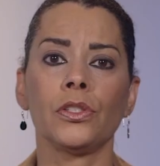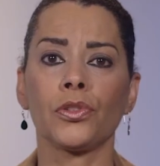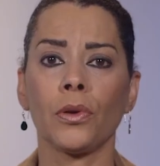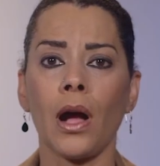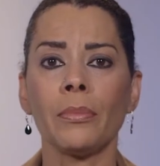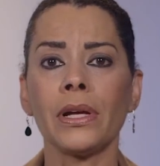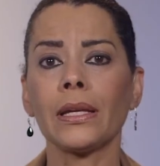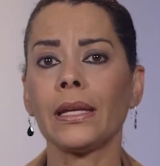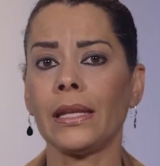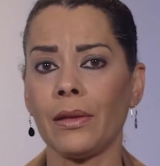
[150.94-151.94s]
Trauma
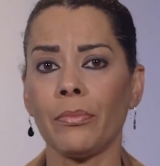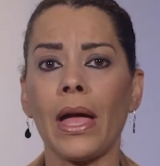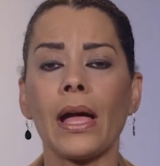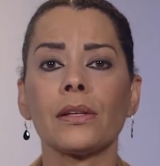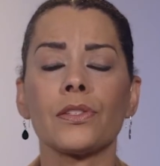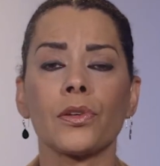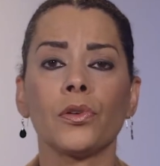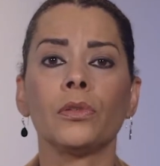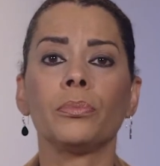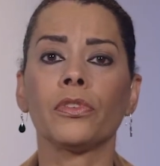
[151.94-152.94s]
can impact
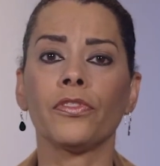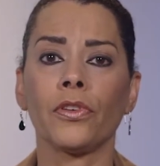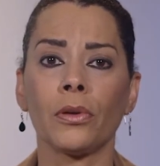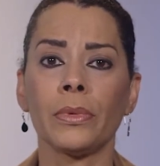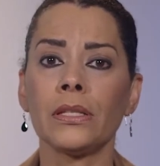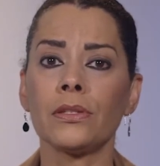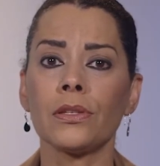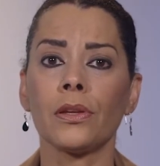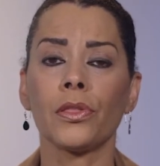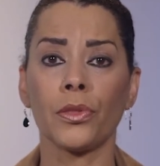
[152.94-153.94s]
school
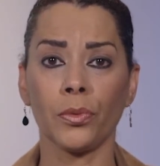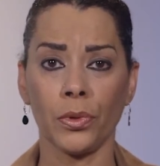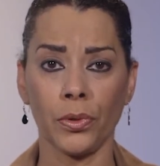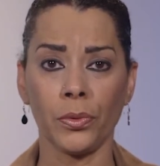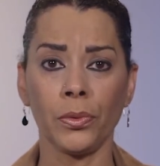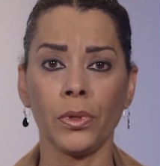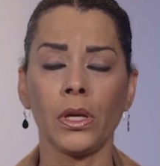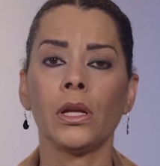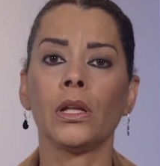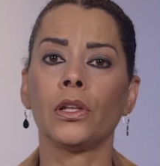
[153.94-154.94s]
performance through
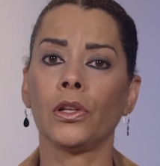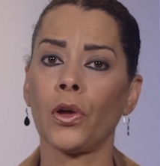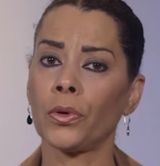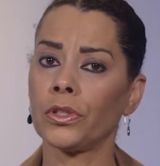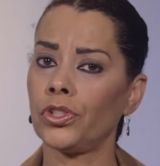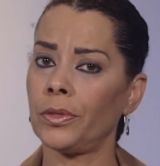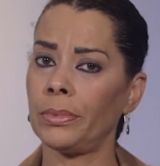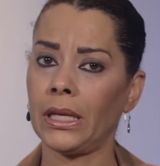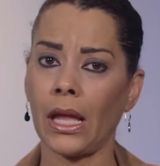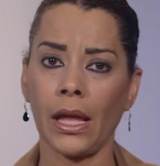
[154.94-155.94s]
lower
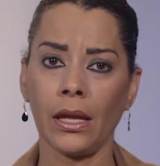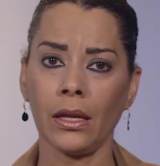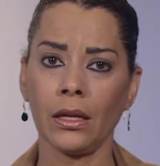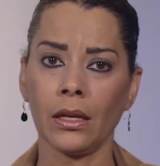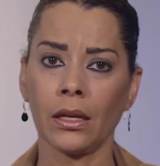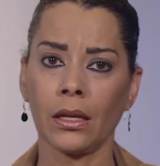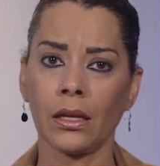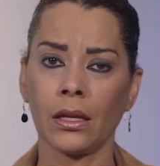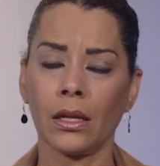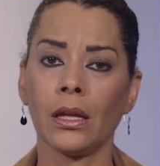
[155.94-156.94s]
GPA,
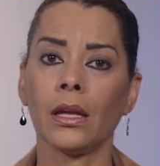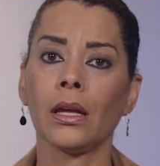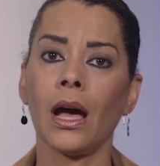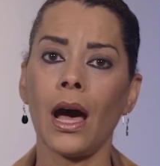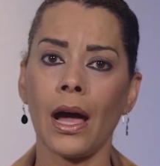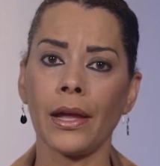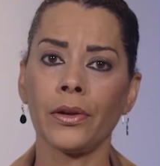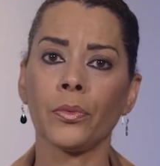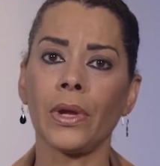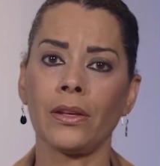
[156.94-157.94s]

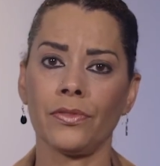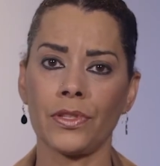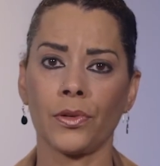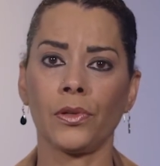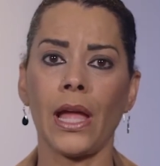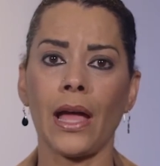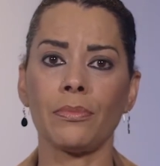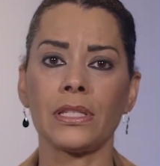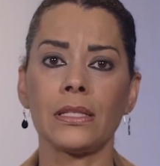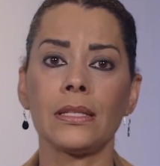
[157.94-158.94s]
higher rate of school
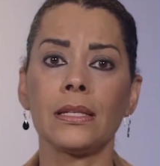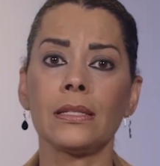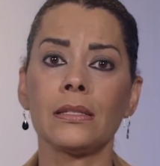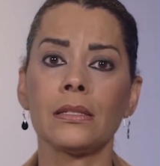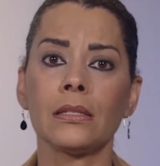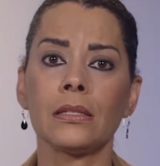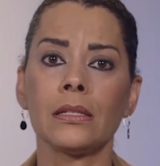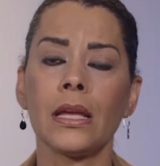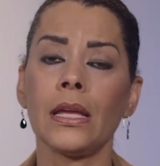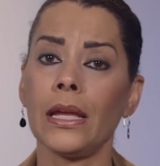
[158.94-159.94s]
absences,
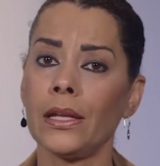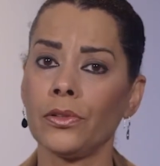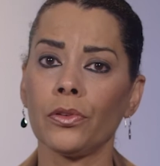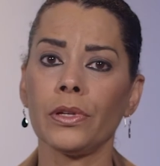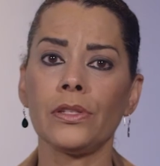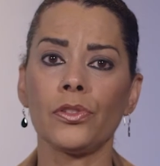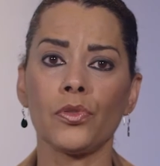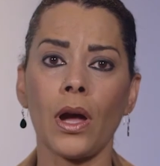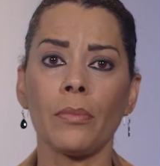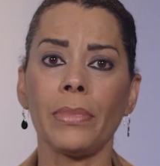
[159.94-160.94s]
increased
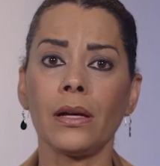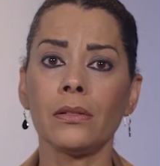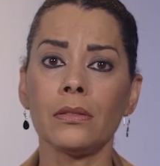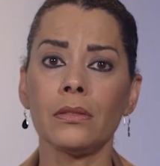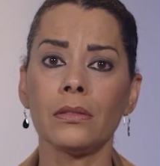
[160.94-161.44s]
dropout,